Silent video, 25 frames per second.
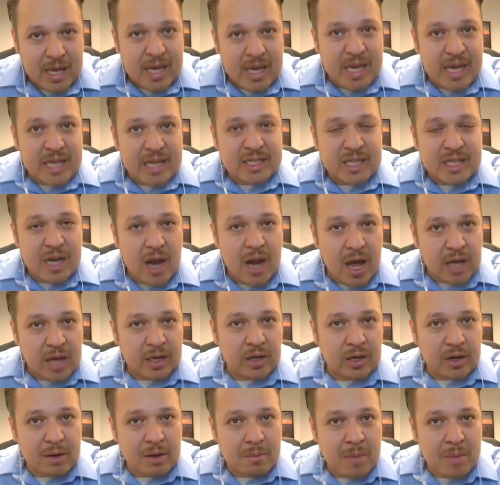is not
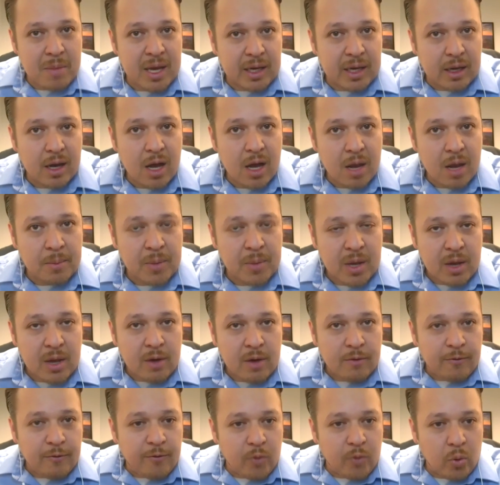going to make up
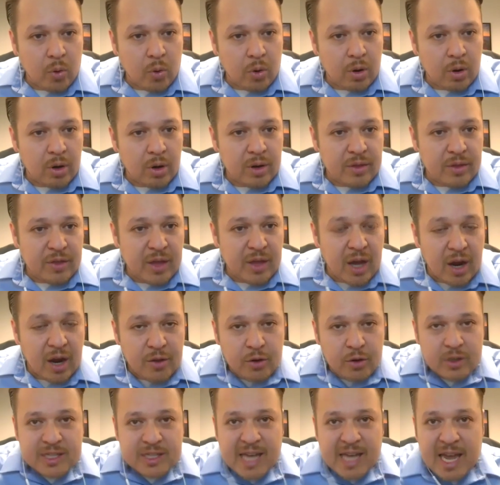for the
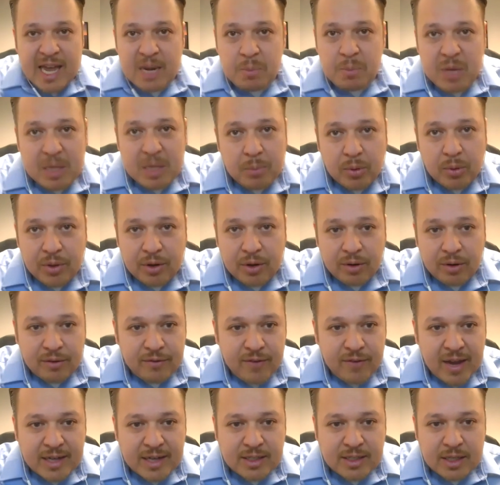other ten people they're
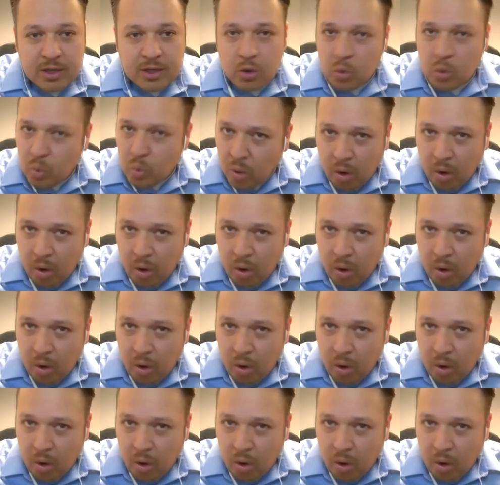affecting who